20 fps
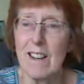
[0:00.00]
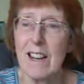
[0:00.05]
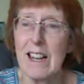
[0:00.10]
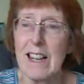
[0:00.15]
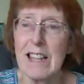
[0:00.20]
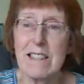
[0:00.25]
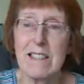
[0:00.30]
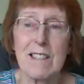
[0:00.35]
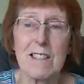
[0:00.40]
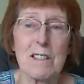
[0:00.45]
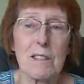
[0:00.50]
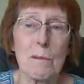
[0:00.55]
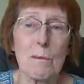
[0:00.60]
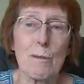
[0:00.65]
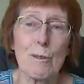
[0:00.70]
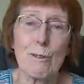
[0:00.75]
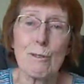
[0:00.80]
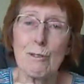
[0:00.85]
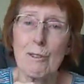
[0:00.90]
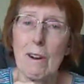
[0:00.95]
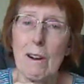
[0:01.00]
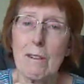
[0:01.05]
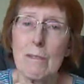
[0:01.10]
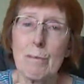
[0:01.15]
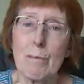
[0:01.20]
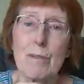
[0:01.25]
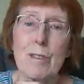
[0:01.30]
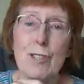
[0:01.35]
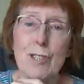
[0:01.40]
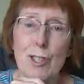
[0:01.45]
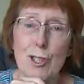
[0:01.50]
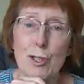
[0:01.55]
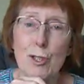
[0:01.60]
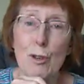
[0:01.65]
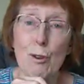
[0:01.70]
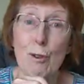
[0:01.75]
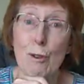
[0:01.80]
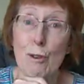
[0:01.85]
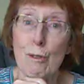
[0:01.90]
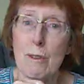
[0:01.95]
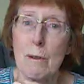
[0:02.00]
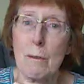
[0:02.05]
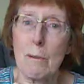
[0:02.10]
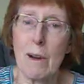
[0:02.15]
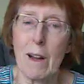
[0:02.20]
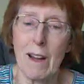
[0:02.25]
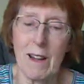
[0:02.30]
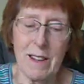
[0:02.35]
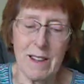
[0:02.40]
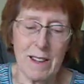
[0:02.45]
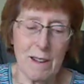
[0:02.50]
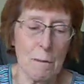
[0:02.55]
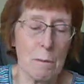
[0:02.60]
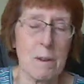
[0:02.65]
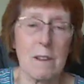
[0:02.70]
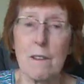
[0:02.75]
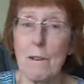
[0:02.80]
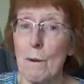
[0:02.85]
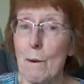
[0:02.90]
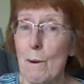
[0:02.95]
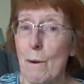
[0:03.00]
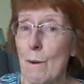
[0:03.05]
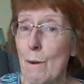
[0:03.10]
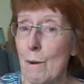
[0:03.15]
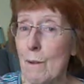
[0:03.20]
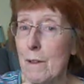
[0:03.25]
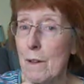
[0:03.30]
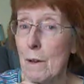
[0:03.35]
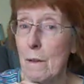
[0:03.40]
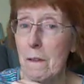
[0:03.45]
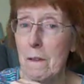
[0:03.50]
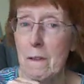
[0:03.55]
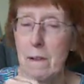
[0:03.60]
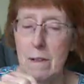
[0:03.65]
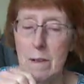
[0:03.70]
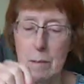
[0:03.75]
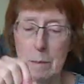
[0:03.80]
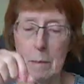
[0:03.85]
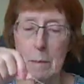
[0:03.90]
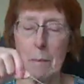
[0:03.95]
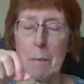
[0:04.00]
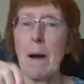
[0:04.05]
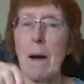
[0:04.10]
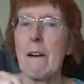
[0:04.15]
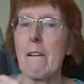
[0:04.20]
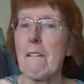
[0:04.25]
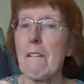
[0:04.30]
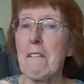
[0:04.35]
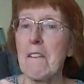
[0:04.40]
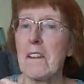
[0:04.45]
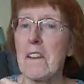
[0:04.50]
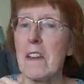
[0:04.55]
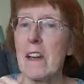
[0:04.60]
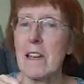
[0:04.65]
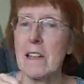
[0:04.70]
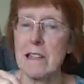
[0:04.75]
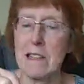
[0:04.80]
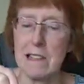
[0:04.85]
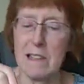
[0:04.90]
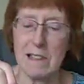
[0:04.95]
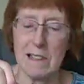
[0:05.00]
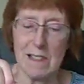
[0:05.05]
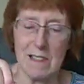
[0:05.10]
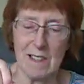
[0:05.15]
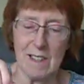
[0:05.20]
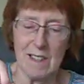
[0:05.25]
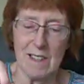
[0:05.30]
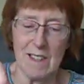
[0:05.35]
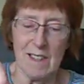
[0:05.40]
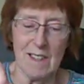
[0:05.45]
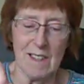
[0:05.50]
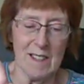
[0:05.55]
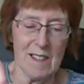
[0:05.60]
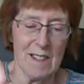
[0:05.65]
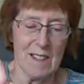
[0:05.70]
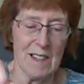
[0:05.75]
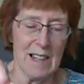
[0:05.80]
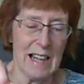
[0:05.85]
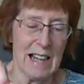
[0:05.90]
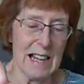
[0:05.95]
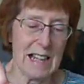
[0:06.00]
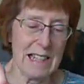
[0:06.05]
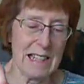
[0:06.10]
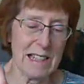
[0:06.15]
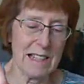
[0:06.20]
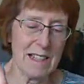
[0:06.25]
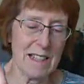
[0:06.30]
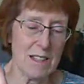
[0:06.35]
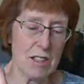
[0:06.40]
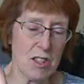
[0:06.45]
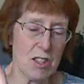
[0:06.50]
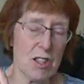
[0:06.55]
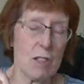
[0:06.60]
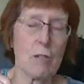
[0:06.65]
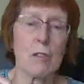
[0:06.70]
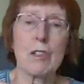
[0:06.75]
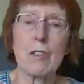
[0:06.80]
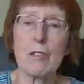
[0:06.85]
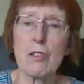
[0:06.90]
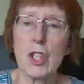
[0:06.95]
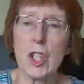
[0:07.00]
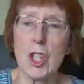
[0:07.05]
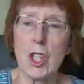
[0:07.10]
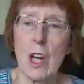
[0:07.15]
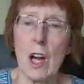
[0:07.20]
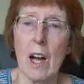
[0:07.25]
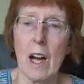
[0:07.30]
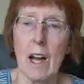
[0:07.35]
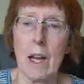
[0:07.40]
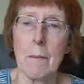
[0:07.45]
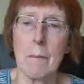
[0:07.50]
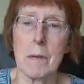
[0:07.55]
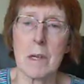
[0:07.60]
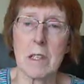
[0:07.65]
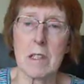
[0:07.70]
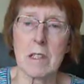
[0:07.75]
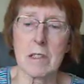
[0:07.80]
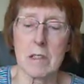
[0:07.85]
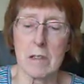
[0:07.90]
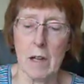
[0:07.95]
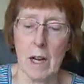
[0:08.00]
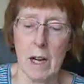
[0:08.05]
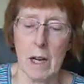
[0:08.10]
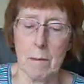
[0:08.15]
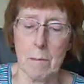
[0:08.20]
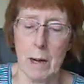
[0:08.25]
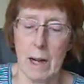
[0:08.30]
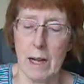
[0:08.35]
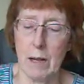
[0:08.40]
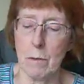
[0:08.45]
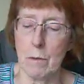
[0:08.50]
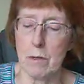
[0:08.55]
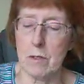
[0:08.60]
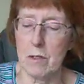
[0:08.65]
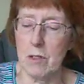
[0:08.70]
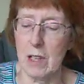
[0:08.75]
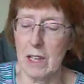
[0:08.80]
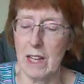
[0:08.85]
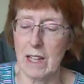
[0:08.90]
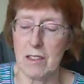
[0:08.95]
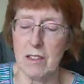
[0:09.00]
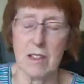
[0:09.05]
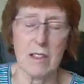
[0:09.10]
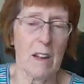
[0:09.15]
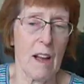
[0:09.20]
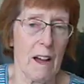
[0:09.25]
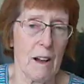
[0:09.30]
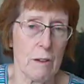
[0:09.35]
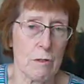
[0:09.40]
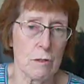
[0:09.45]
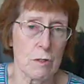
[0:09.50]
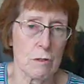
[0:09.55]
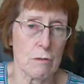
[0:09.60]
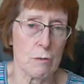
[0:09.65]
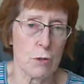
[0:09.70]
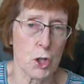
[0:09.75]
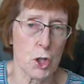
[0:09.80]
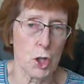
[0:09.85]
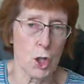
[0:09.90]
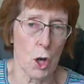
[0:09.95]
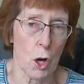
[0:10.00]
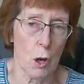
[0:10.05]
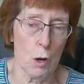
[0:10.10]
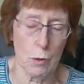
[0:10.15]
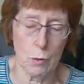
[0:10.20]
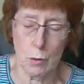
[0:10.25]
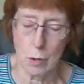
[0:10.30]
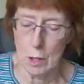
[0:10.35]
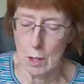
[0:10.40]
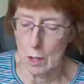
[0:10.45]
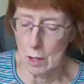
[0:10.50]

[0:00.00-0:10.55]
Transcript: into the wardrobe, stored away with all the other paraphernalia, and until such time as I might want to get it out and show.